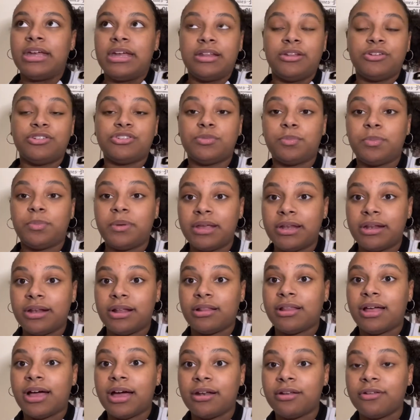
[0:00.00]
There's been
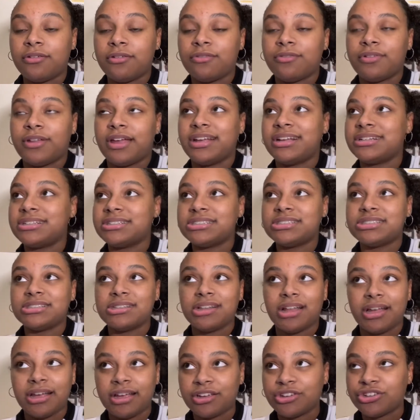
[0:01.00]
a lot of,
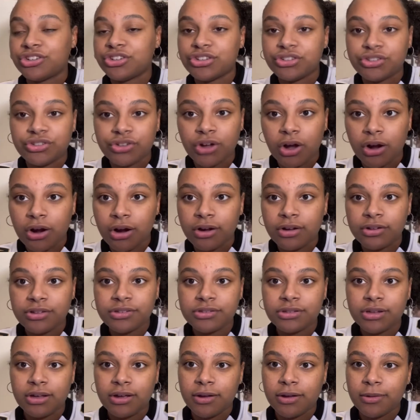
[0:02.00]
sluggish
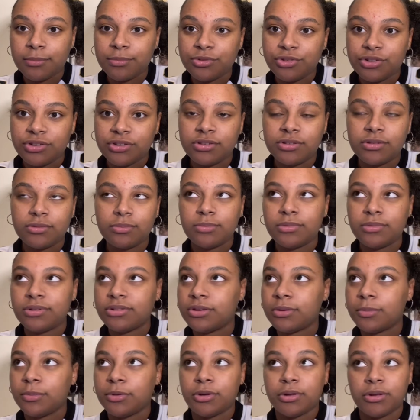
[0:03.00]
starts, just
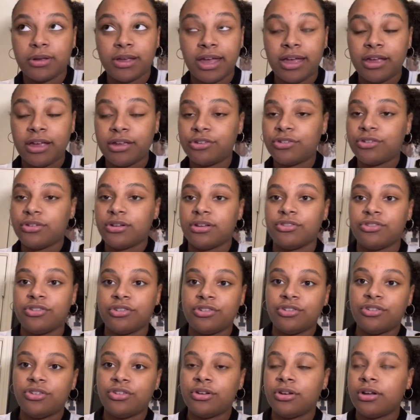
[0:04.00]
miscommunication, and
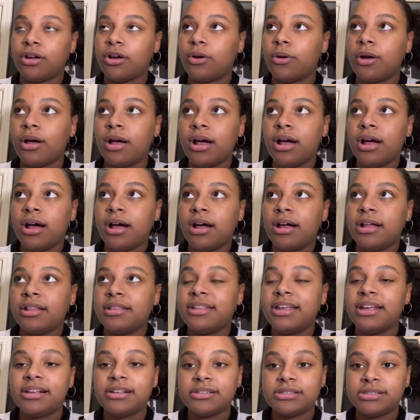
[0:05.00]
just,
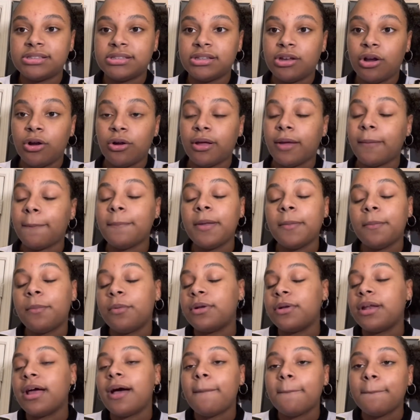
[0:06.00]
things are,
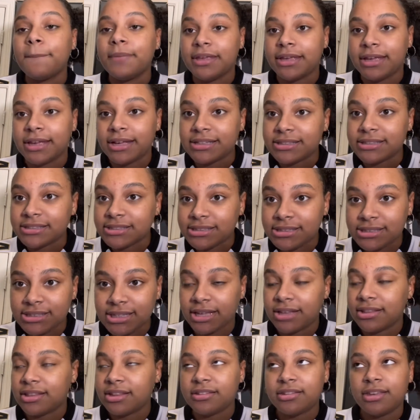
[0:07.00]
people not being in
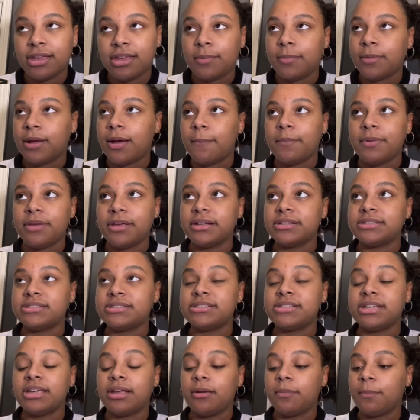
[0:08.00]
sync, the team not being in
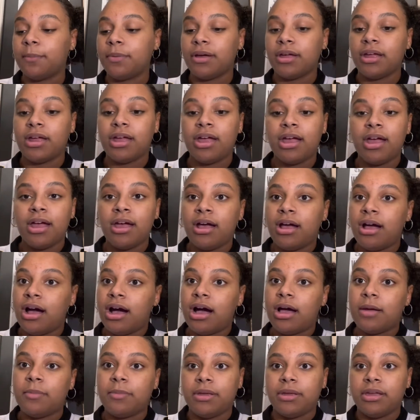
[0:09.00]
sync. But,
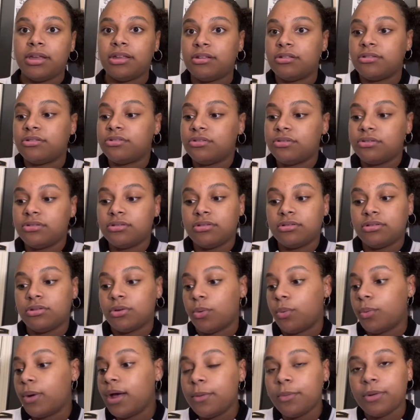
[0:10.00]
I mean, the
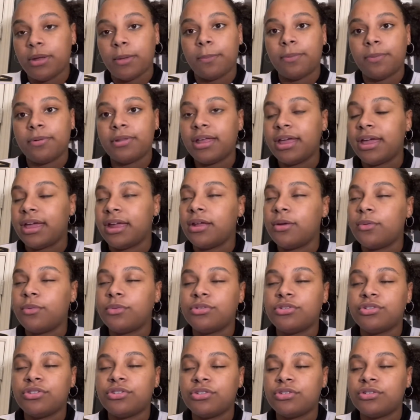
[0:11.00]
way we played, it
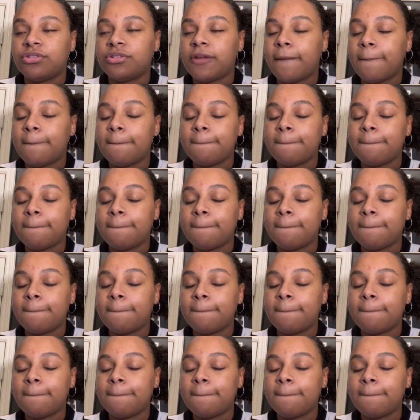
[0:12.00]
was just